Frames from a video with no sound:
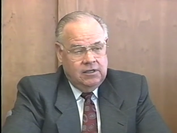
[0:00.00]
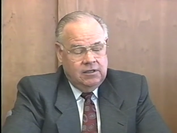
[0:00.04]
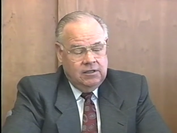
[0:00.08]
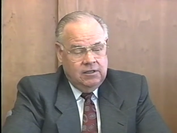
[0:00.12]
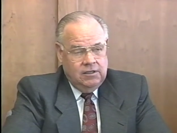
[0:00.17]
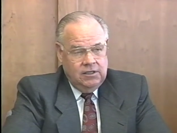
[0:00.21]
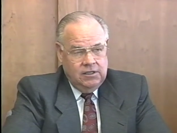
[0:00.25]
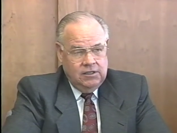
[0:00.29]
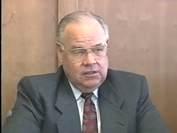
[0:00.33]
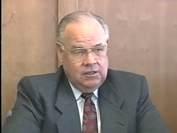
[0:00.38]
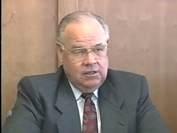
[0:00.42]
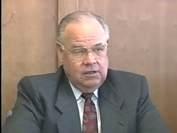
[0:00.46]
to
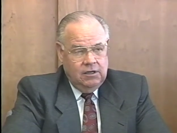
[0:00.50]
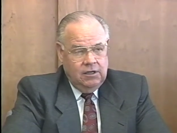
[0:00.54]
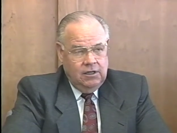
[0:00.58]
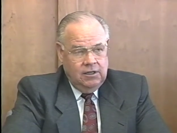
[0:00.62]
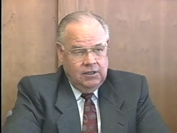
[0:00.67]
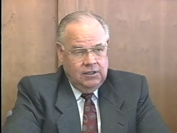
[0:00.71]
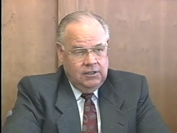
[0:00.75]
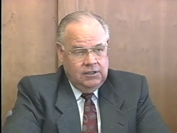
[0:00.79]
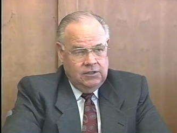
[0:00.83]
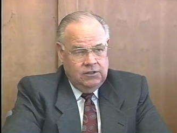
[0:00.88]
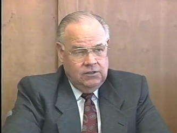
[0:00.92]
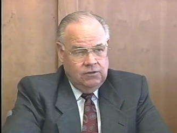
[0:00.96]
this
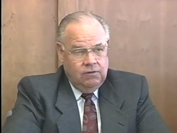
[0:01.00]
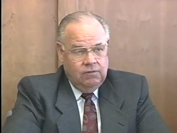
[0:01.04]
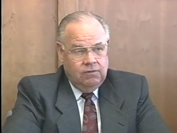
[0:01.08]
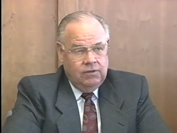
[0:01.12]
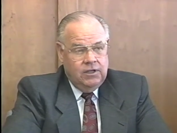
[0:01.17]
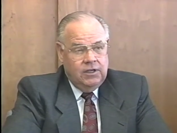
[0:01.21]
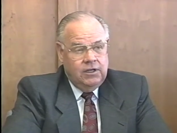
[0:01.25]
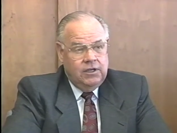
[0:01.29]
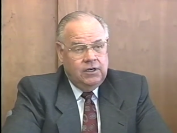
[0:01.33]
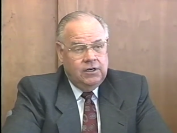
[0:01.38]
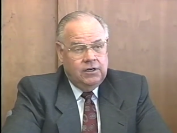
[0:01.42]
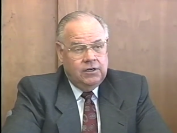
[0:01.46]
college over the
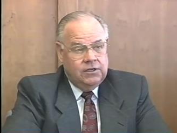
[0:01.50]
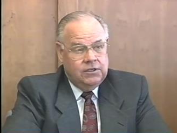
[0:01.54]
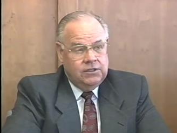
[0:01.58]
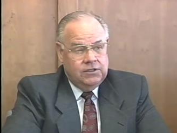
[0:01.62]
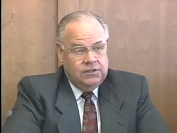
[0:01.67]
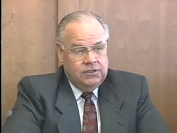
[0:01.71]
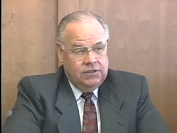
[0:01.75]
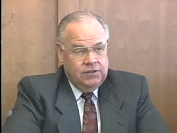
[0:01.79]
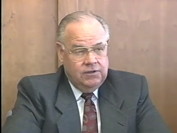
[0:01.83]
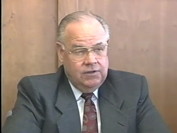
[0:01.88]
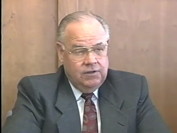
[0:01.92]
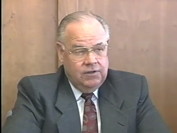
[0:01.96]
years,
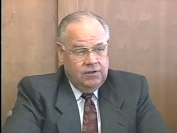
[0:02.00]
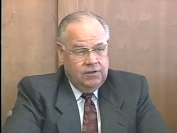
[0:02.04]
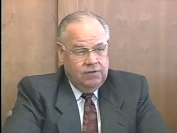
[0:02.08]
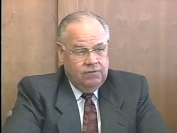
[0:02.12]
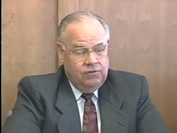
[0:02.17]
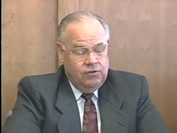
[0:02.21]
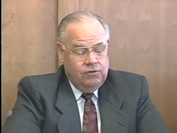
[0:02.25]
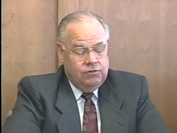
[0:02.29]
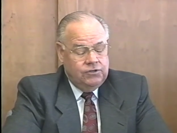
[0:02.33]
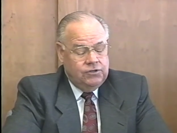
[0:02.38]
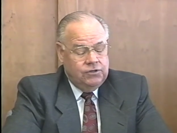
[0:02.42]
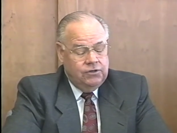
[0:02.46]

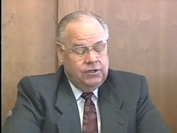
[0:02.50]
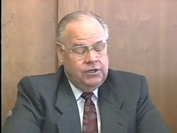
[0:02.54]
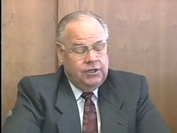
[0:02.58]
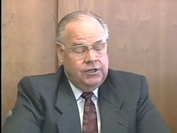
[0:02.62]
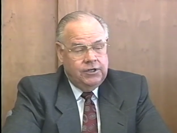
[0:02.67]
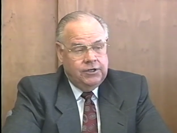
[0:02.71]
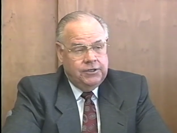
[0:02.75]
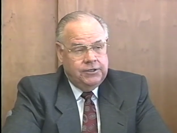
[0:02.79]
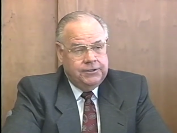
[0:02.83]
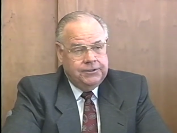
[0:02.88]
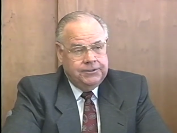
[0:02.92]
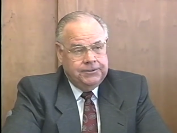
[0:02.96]
future
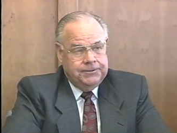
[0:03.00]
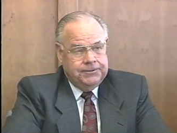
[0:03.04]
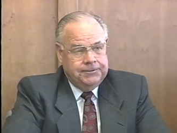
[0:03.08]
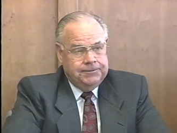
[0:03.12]
years.